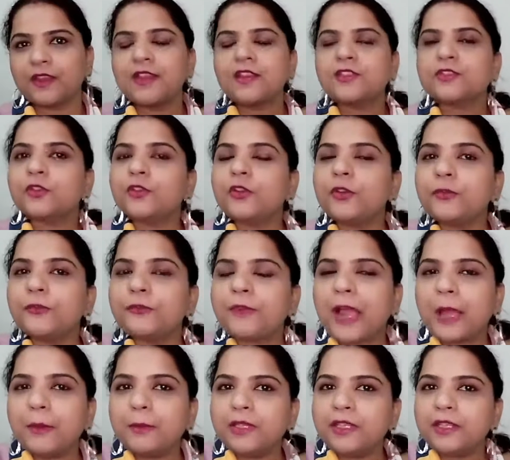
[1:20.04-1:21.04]
So your
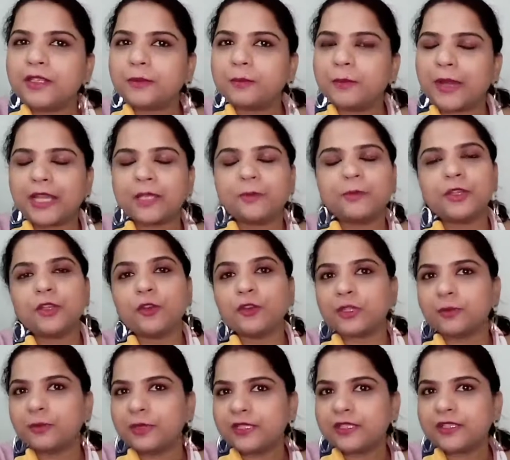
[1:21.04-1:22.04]
family might be your
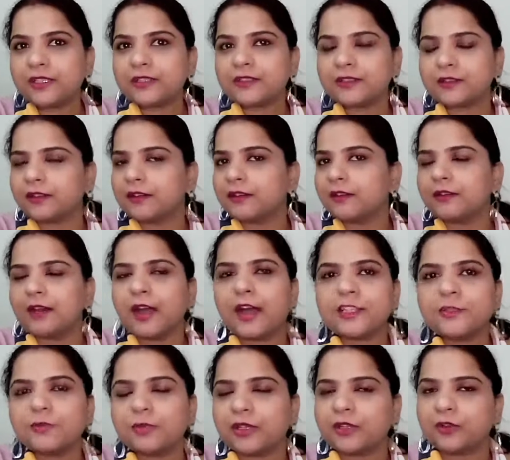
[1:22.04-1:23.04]
immediate
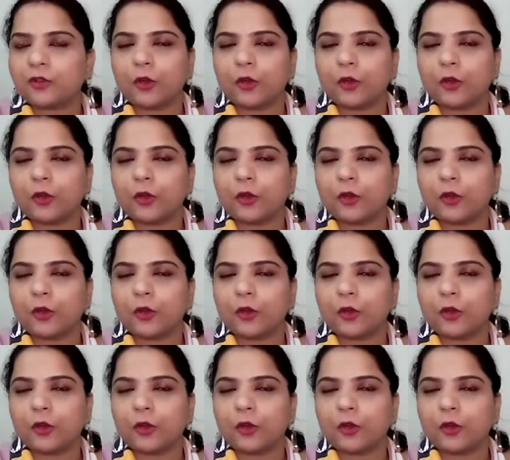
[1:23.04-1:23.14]
husband